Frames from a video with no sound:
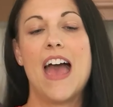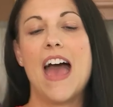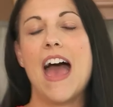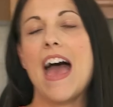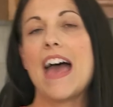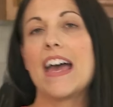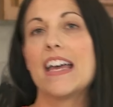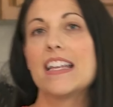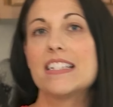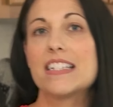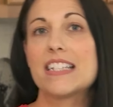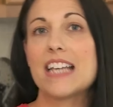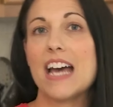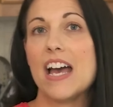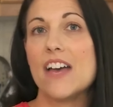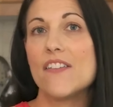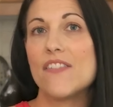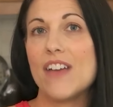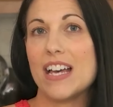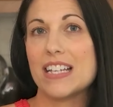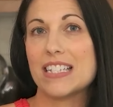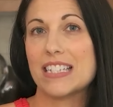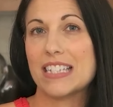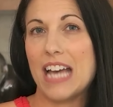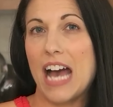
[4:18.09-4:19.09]
Endive
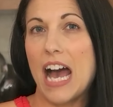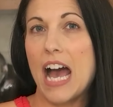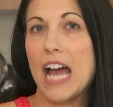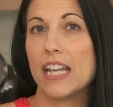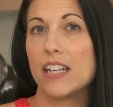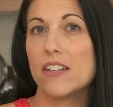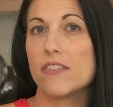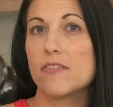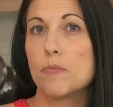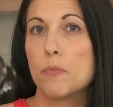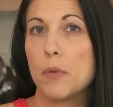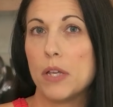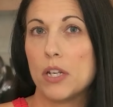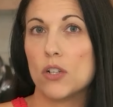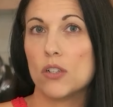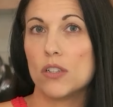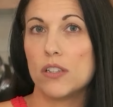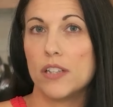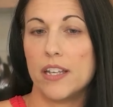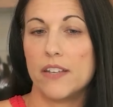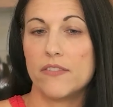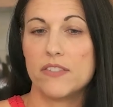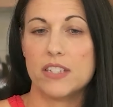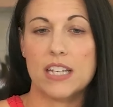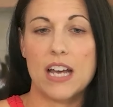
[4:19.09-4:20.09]
has kind of bitter
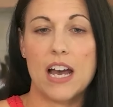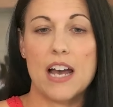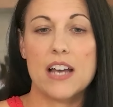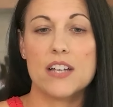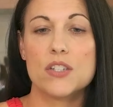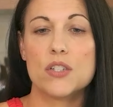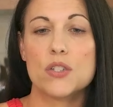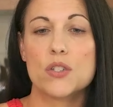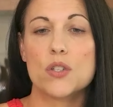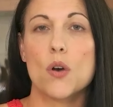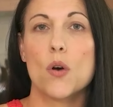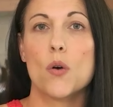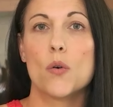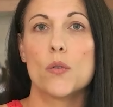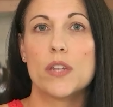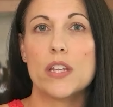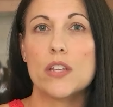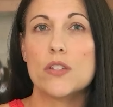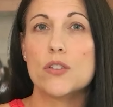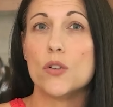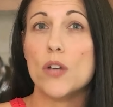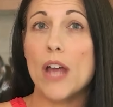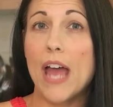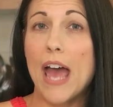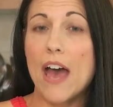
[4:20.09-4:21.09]
leaves, guys, so these
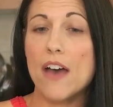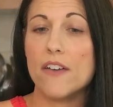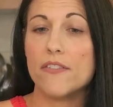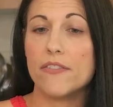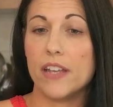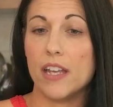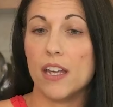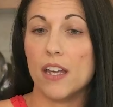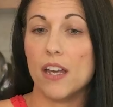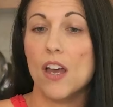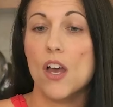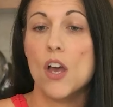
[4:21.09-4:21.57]
are heavy.